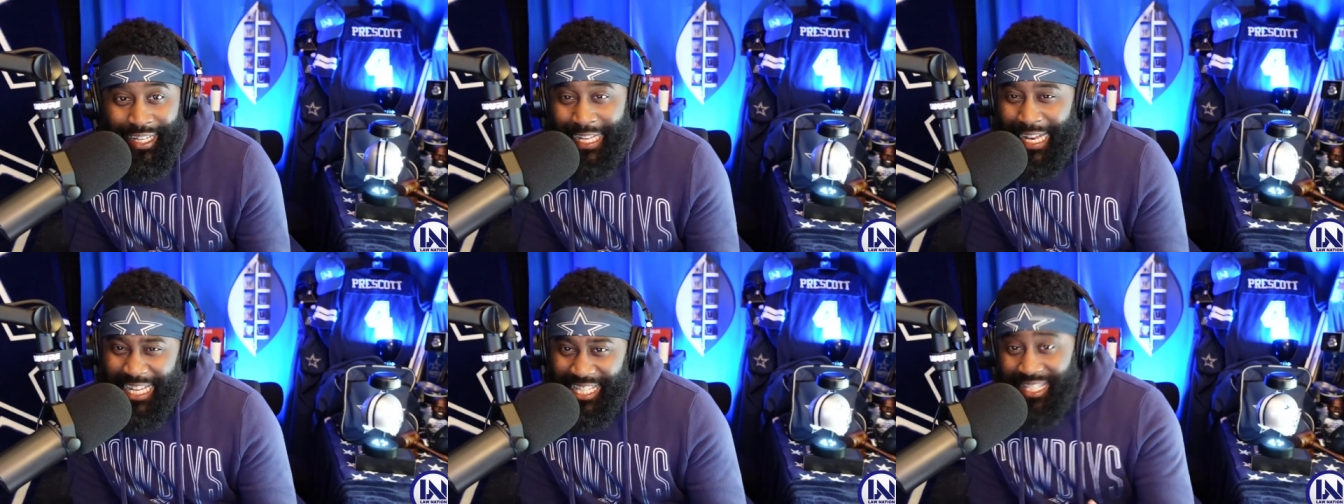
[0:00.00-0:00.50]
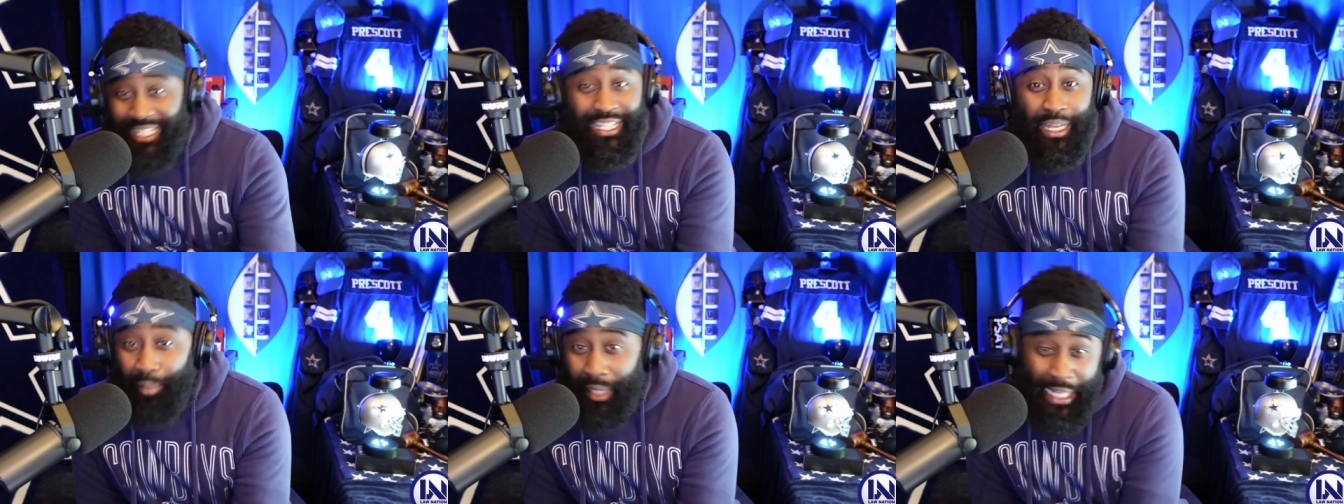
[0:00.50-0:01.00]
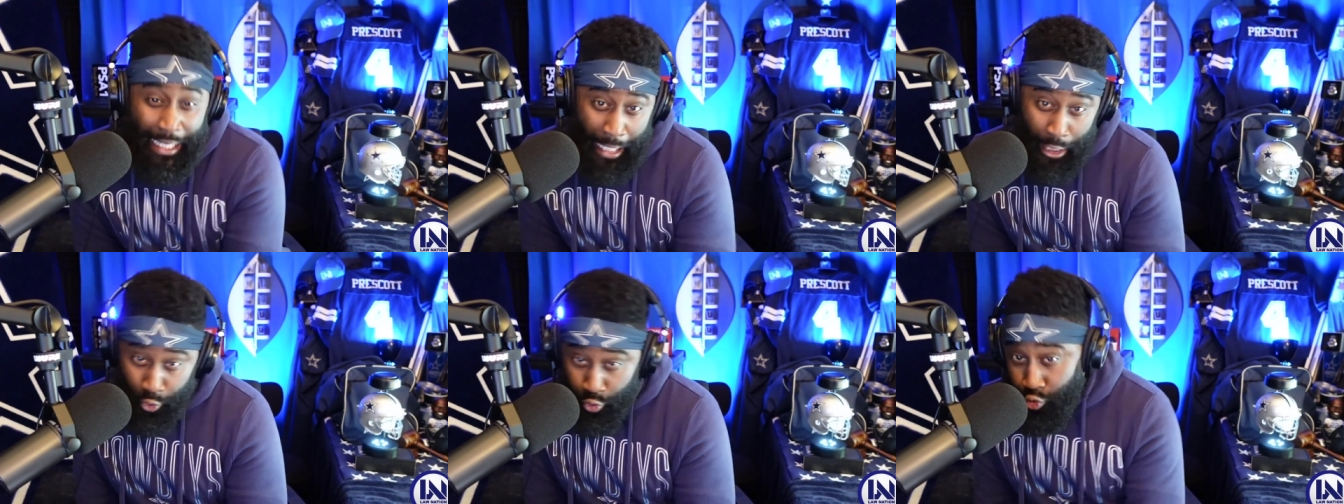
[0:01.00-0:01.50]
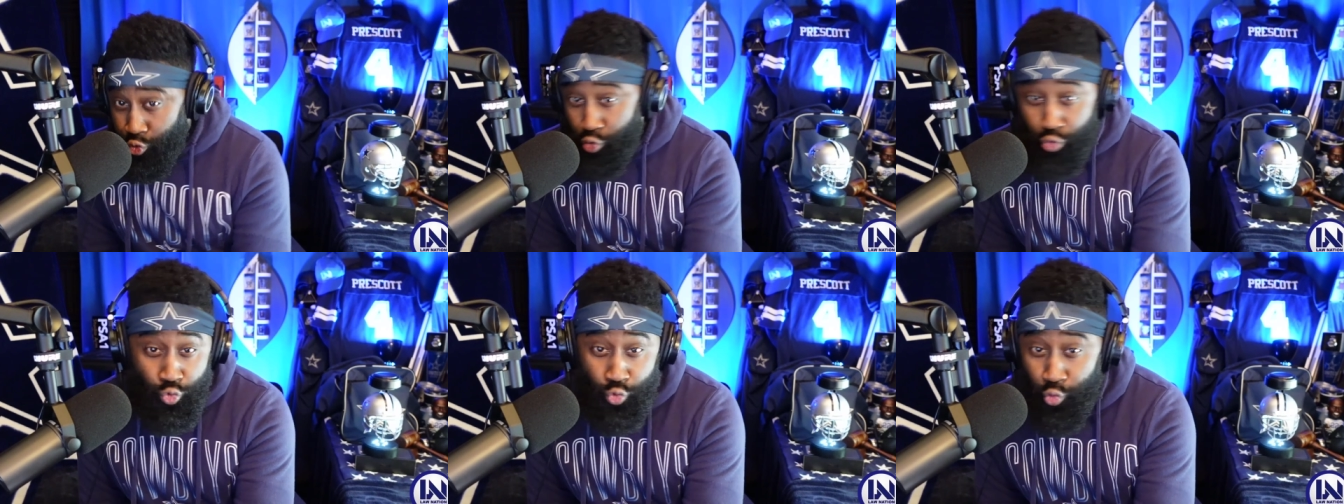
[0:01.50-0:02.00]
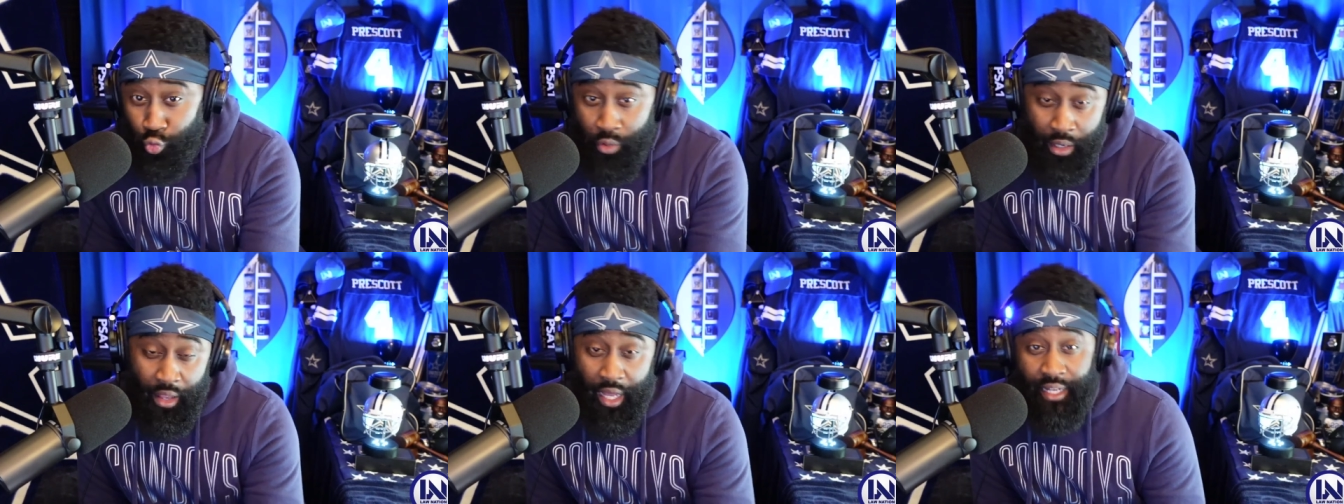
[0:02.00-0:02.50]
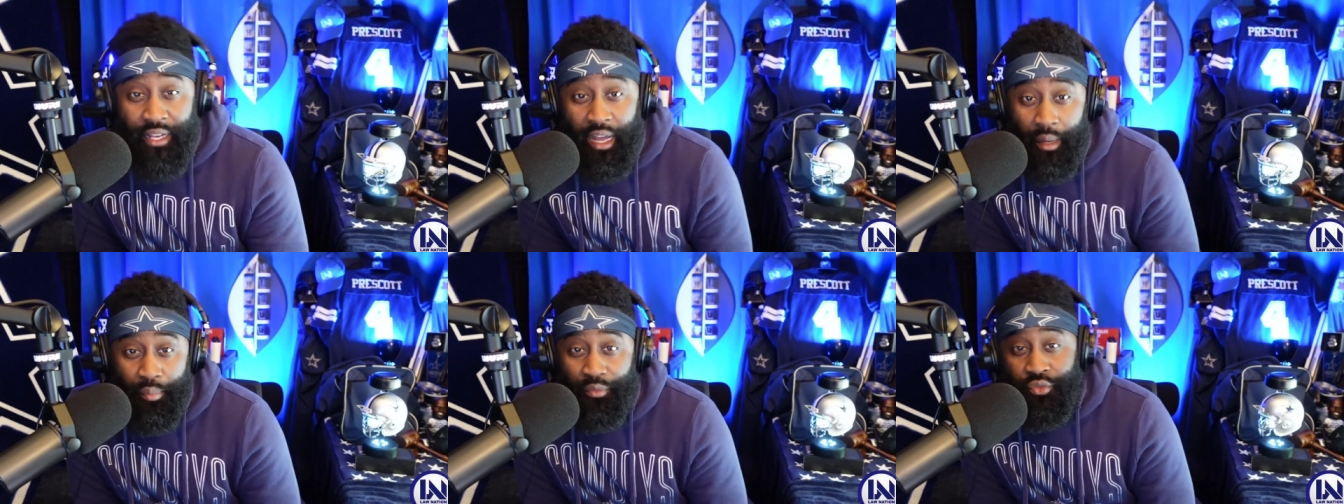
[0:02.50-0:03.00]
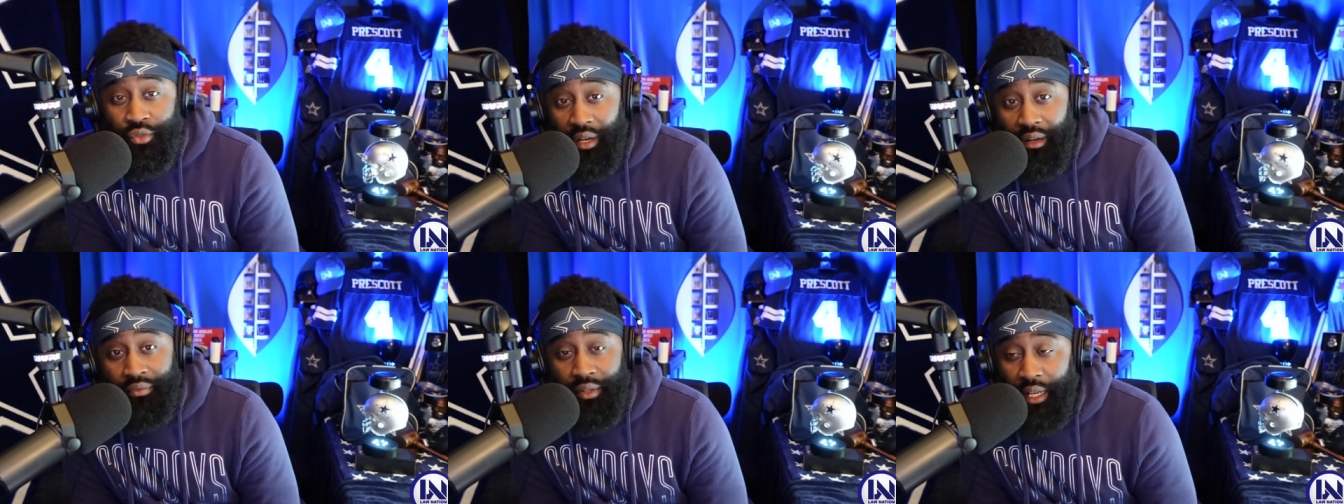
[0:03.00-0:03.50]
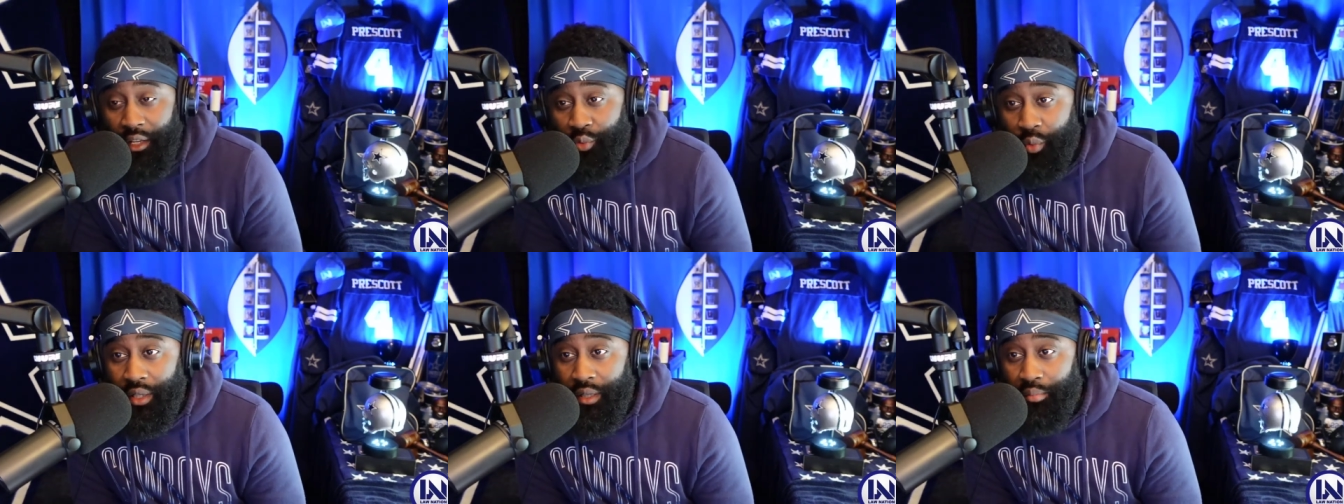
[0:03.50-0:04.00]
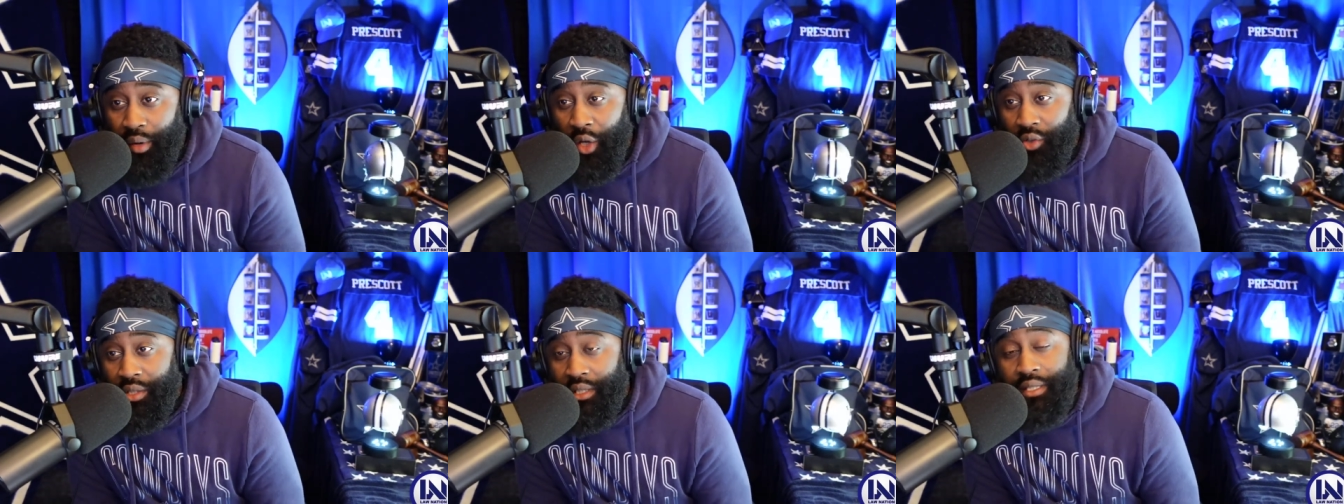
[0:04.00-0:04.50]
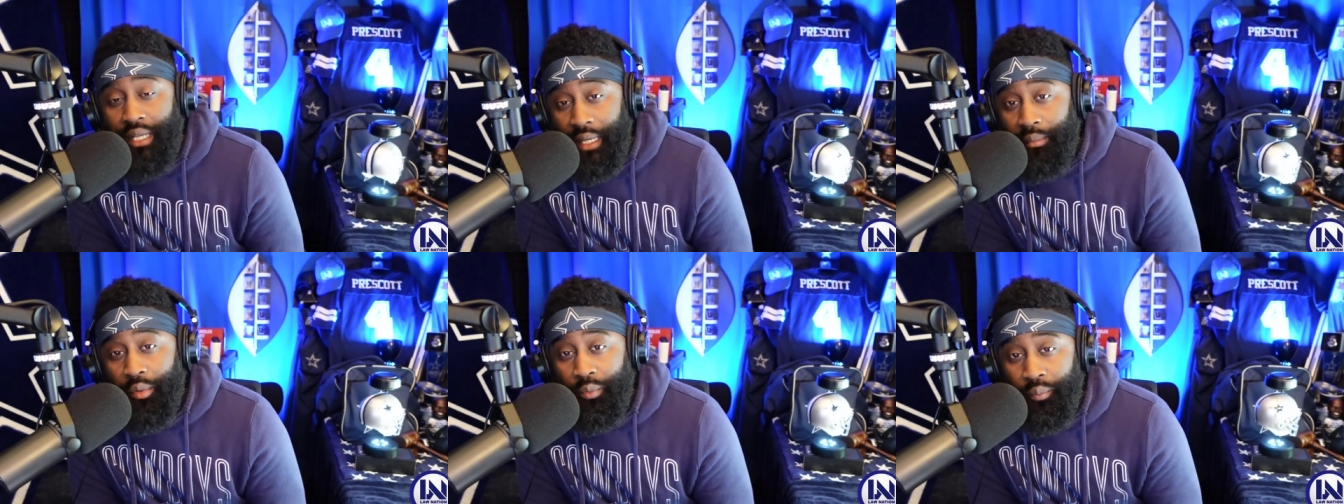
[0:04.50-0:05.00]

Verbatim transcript: and exhibit and exude that type of stuff, and that's what he brought to the table.